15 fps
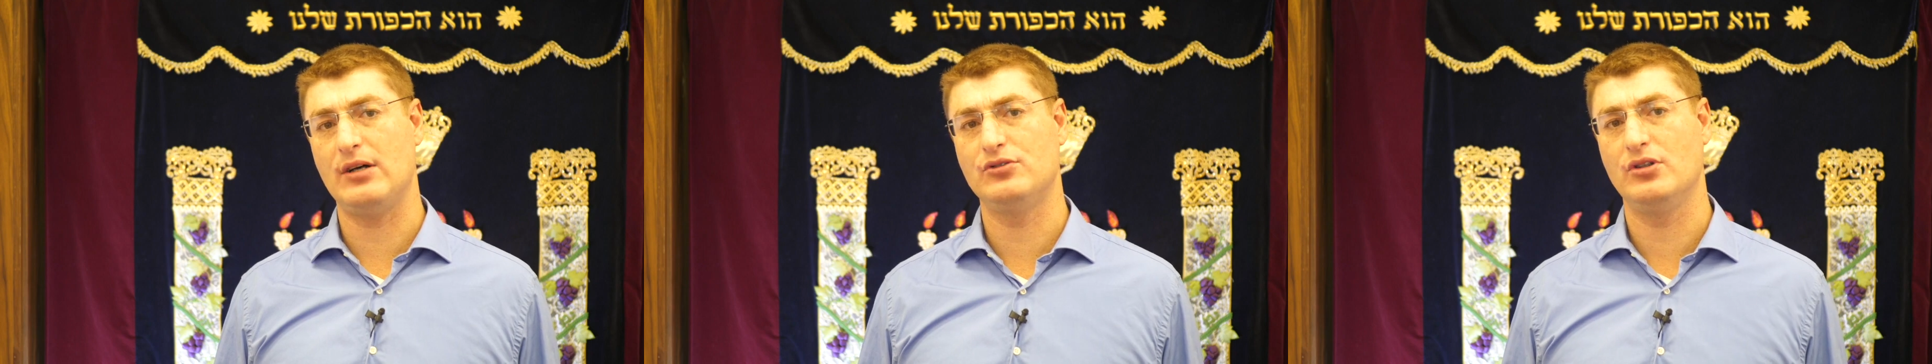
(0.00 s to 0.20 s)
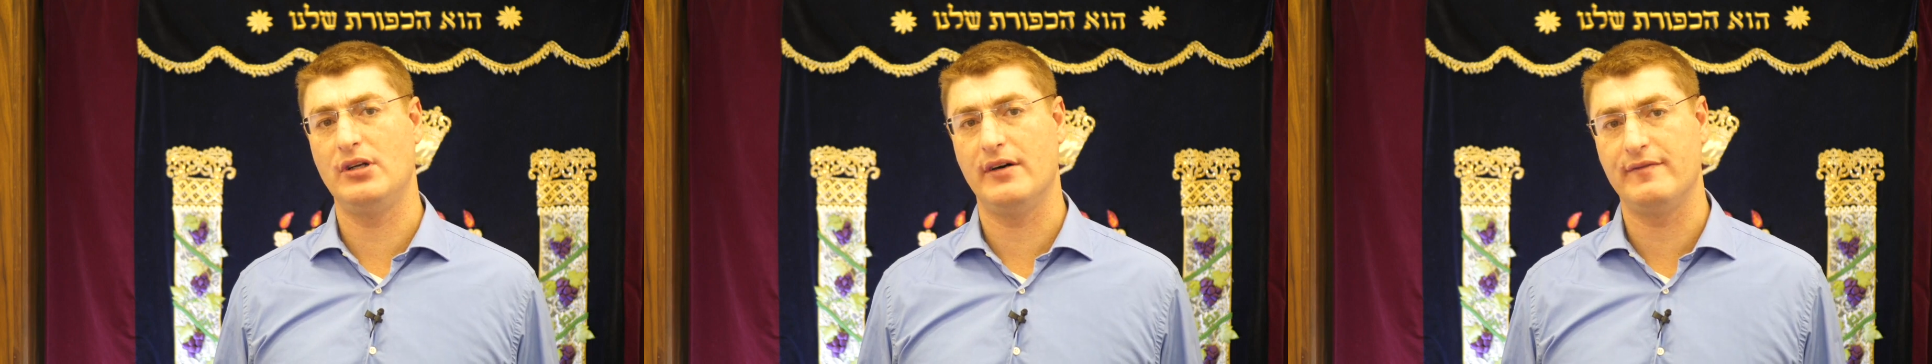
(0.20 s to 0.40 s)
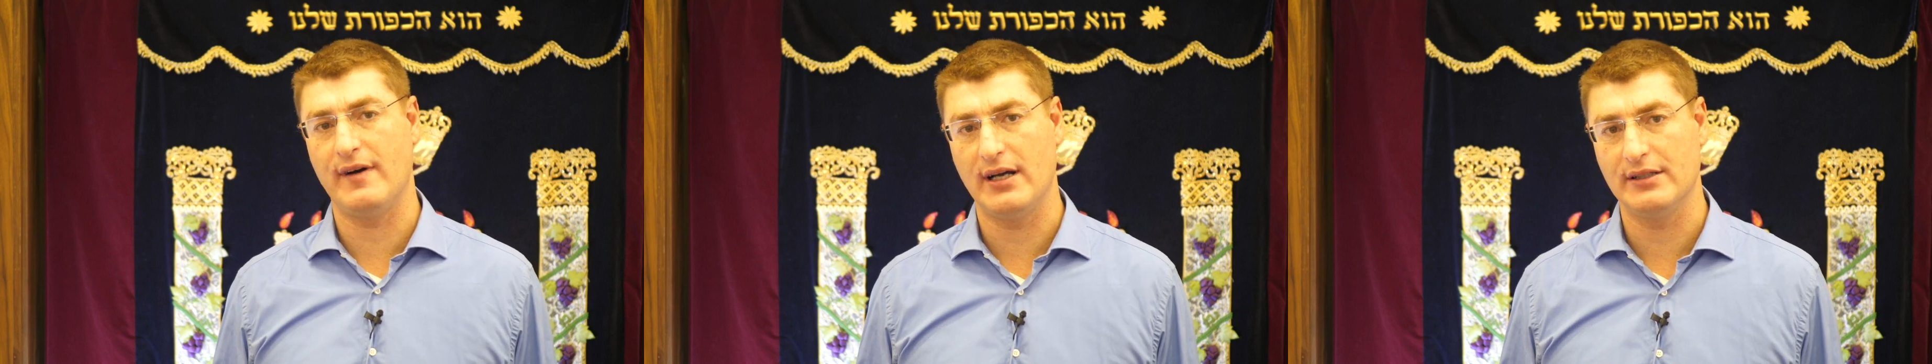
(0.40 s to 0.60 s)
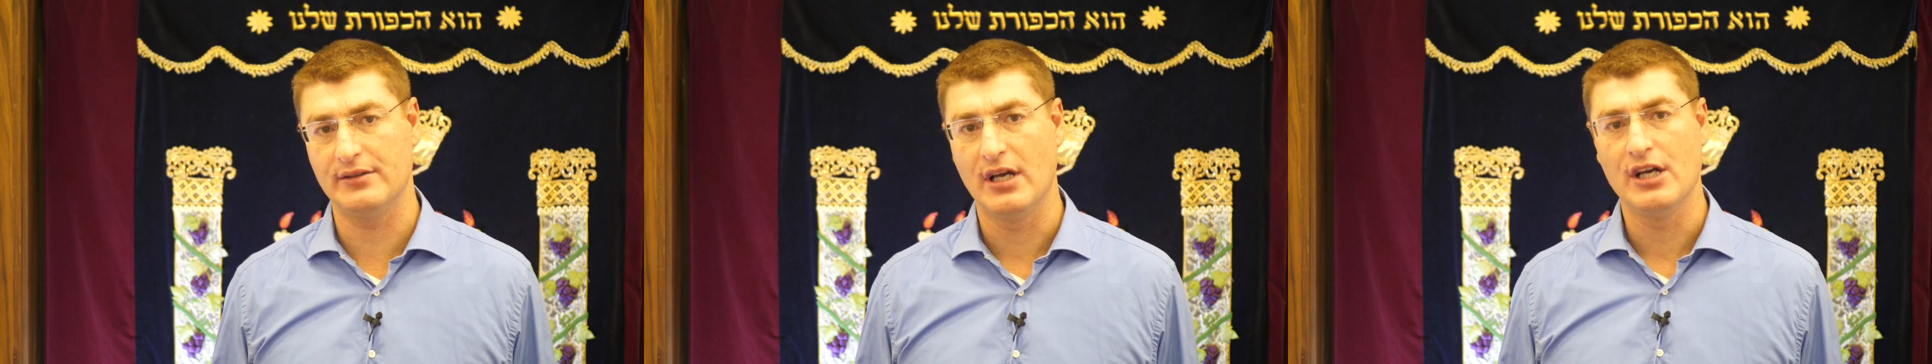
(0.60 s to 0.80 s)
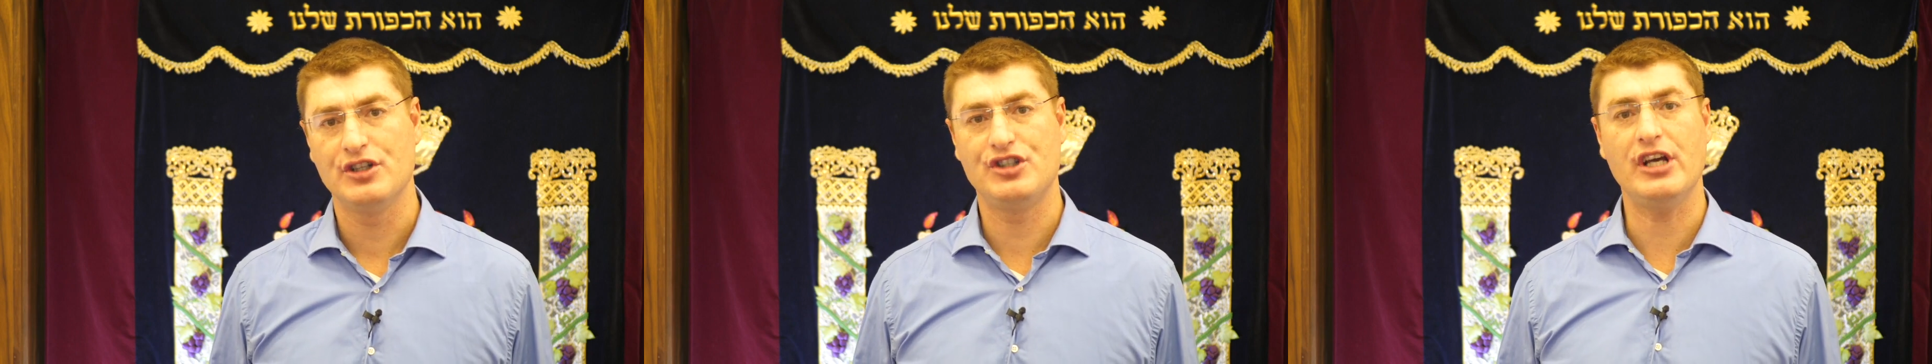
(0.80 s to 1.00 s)
out to Laban,
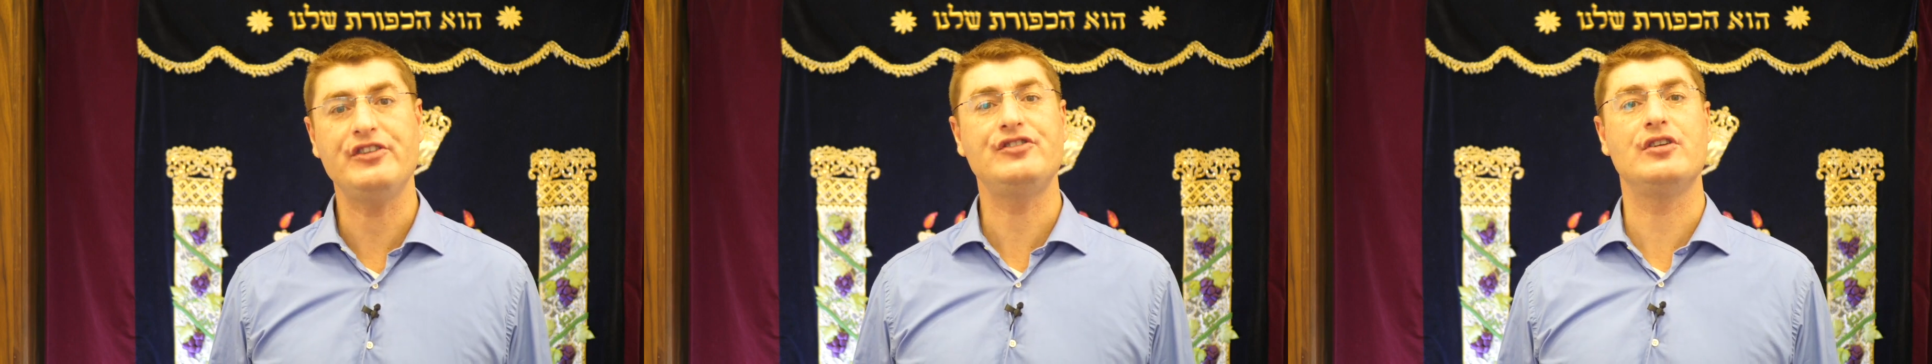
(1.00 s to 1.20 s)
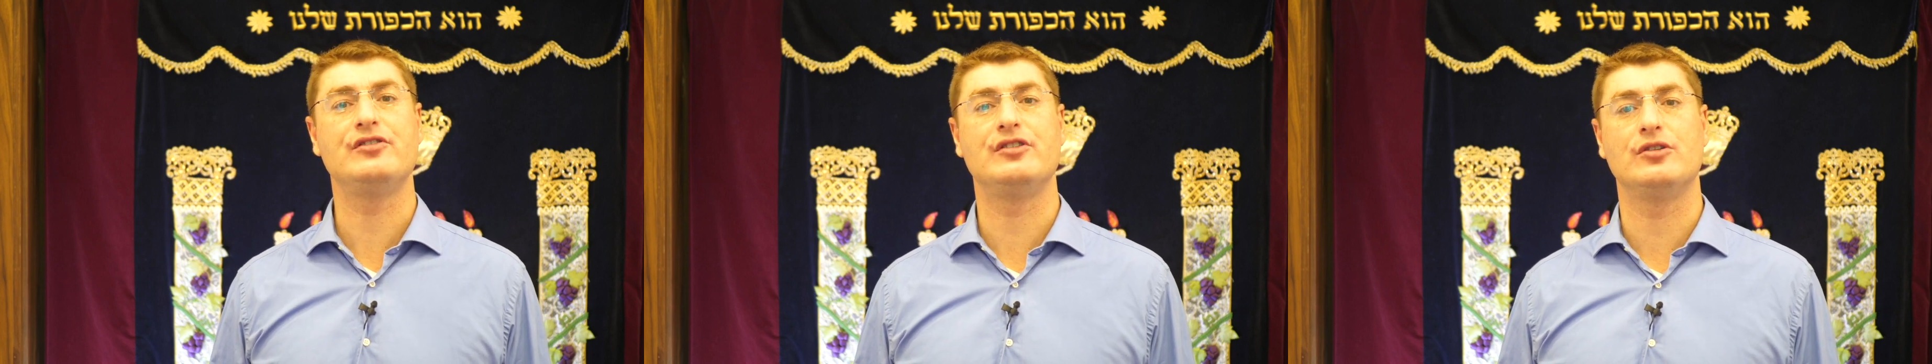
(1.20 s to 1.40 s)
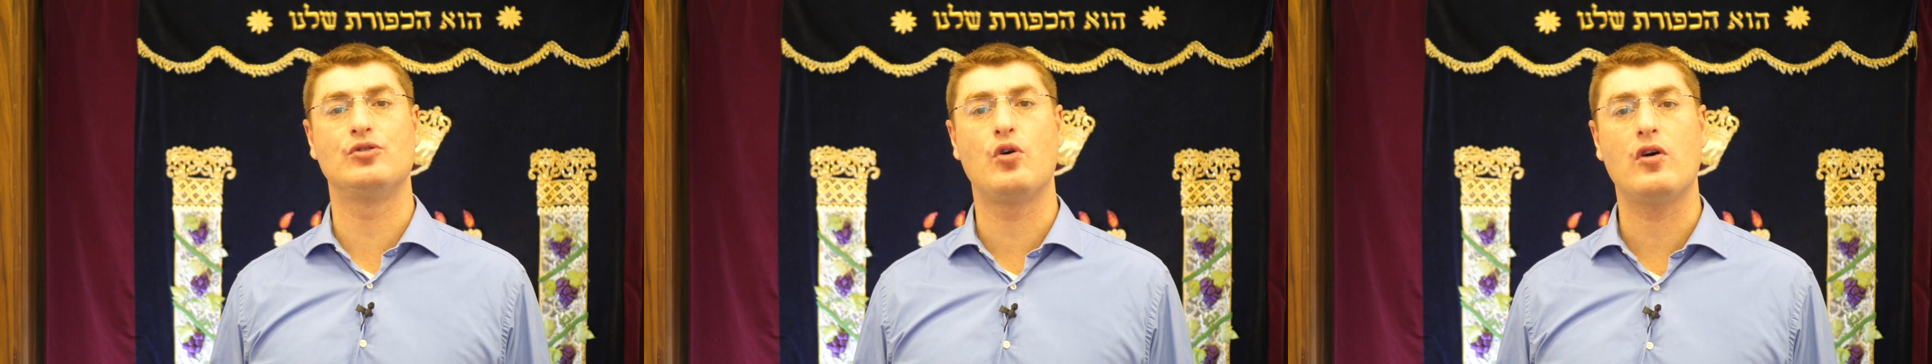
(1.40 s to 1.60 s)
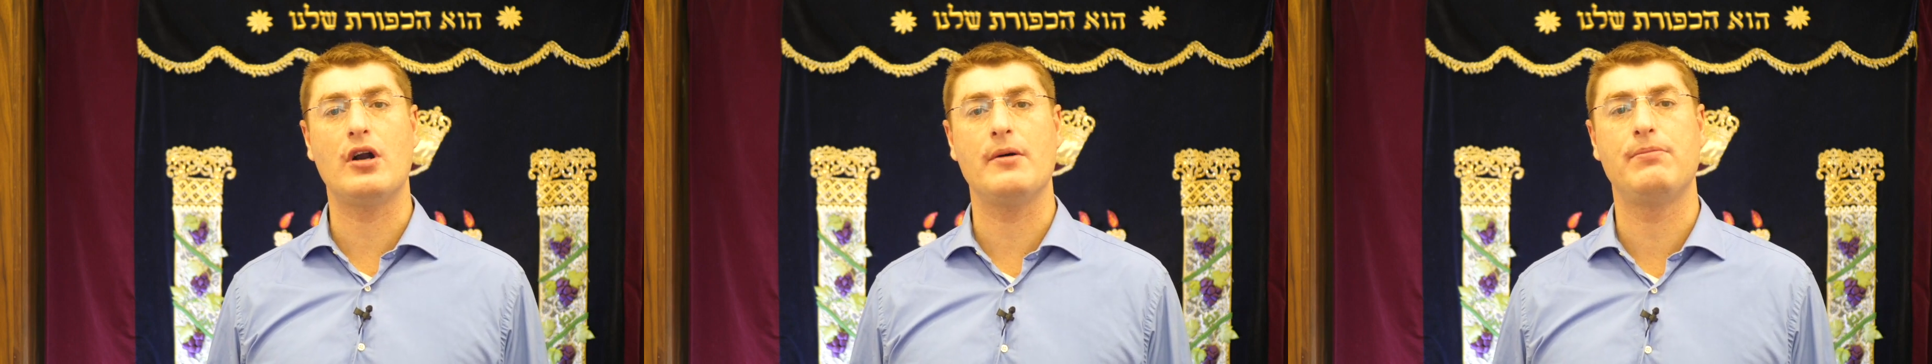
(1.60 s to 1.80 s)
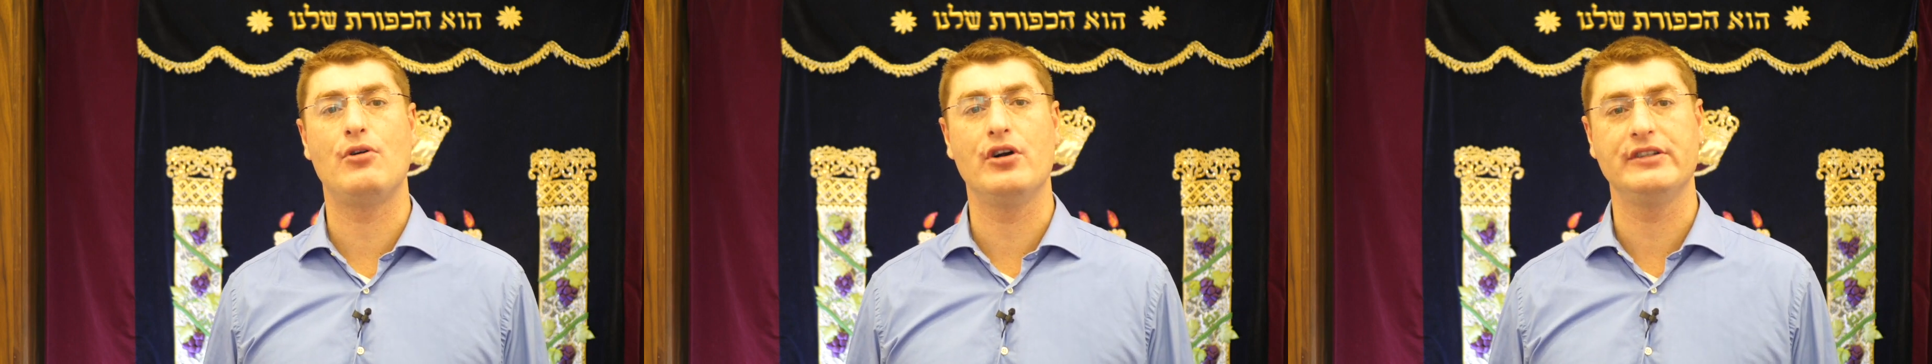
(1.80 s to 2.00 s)
just as the
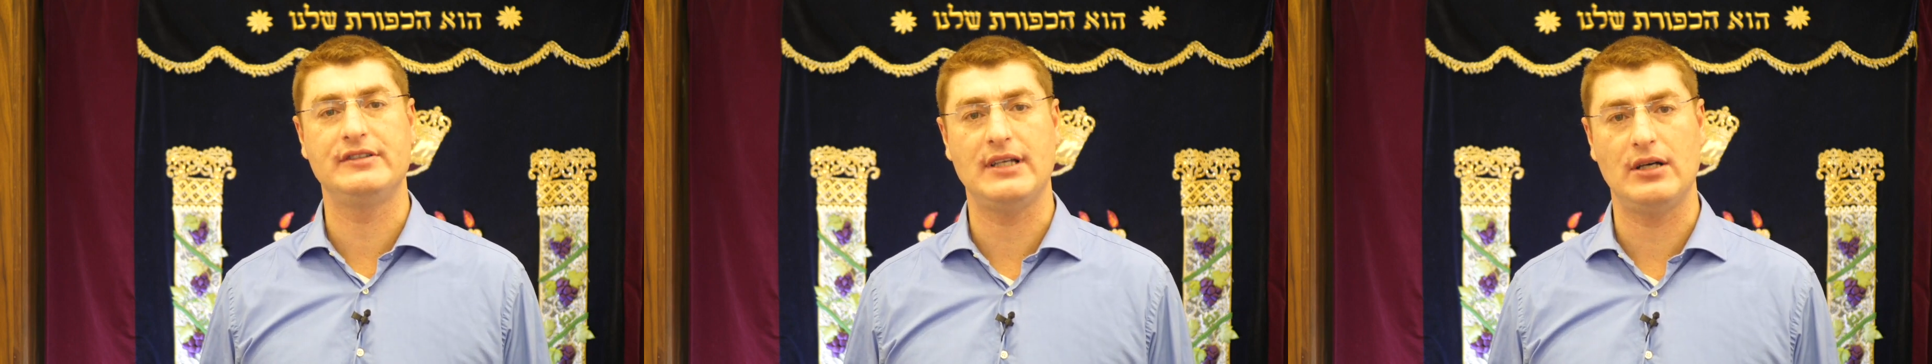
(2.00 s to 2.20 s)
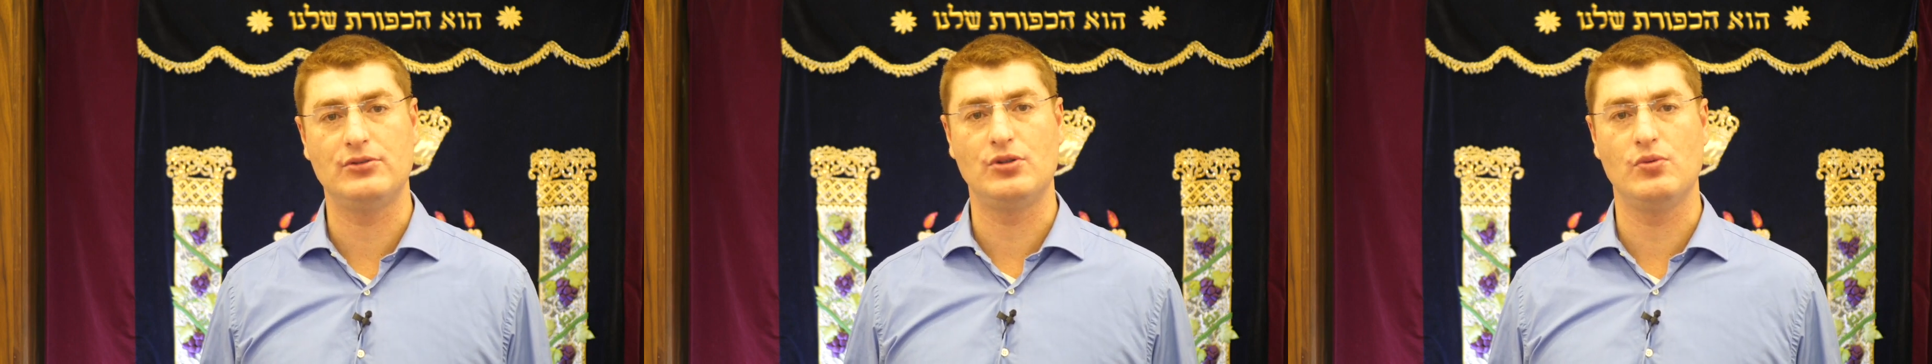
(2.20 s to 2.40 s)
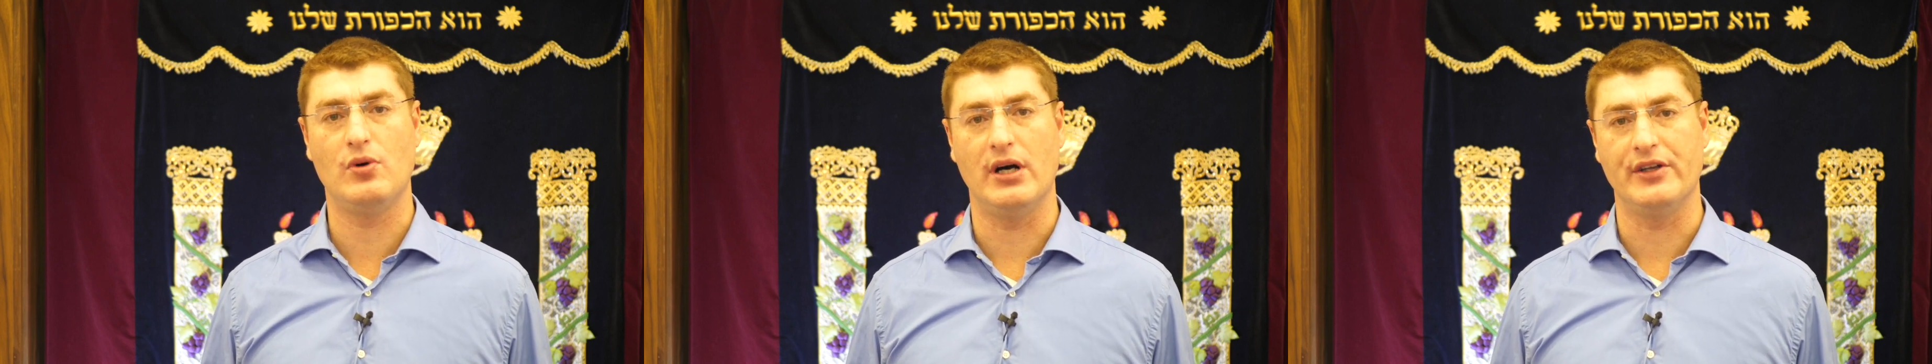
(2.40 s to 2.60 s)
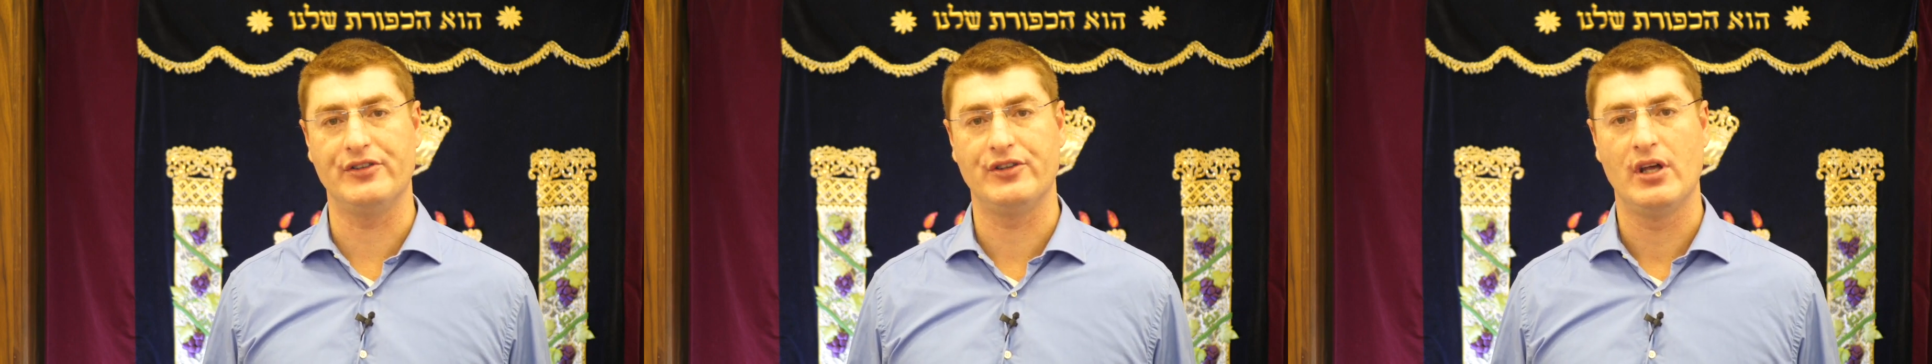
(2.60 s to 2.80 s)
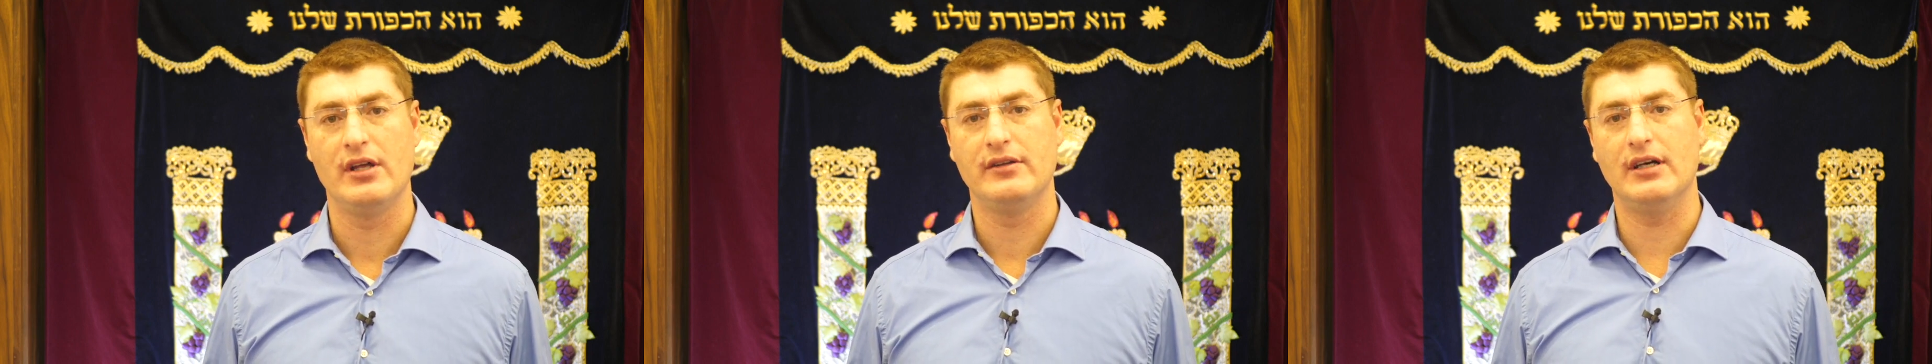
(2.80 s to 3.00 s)
Torah points out to us,